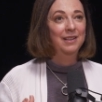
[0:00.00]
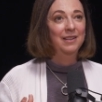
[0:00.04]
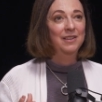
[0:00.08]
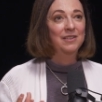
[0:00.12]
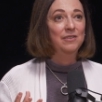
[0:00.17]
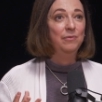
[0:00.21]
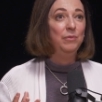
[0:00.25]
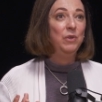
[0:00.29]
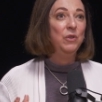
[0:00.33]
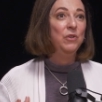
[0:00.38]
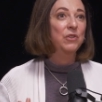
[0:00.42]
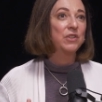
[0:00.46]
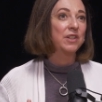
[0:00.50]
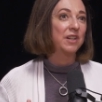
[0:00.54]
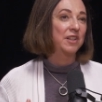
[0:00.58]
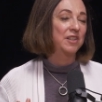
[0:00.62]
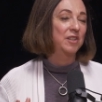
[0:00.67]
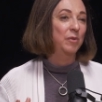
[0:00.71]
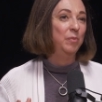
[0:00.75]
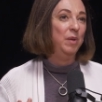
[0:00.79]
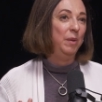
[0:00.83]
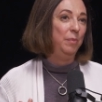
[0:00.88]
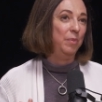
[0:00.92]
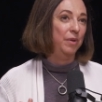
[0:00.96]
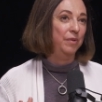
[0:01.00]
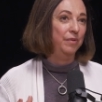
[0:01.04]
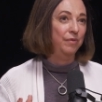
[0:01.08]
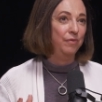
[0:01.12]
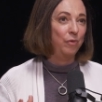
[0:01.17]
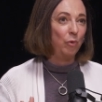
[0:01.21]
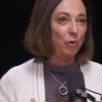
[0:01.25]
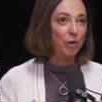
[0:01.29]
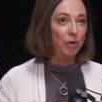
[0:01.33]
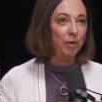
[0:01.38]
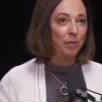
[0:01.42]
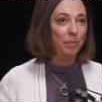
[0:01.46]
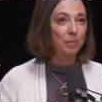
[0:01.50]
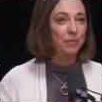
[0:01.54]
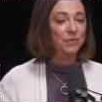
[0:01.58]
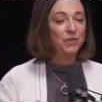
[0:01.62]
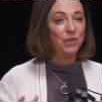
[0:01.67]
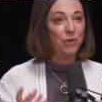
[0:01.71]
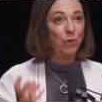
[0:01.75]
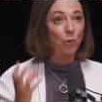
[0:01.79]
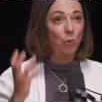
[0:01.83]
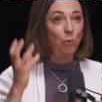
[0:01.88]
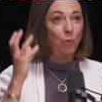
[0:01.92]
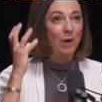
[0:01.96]
this music to be
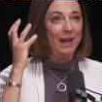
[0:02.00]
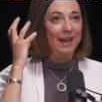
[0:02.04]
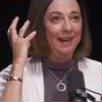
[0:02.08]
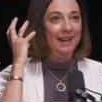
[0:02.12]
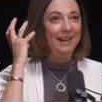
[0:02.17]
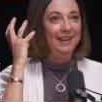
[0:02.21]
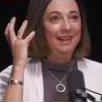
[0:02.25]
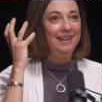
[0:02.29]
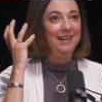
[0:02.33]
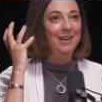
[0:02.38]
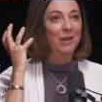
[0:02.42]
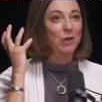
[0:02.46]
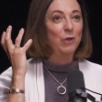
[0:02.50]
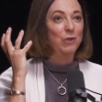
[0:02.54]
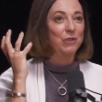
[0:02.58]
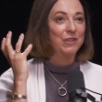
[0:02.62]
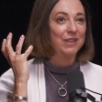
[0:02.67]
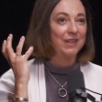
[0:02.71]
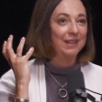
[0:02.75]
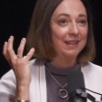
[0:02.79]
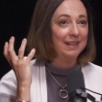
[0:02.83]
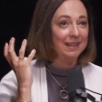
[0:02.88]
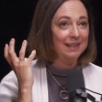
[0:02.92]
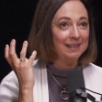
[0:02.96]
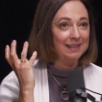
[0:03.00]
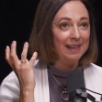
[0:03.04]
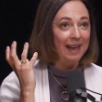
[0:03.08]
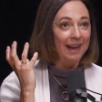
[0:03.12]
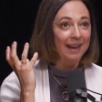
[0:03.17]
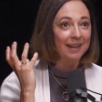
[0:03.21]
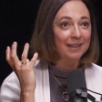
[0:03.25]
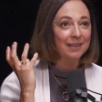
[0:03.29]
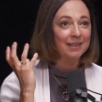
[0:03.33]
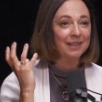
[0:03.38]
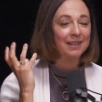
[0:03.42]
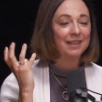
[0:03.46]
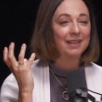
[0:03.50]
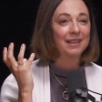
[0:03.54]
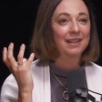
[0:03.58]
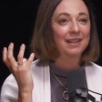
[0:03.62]
performed the way he hears it in his head.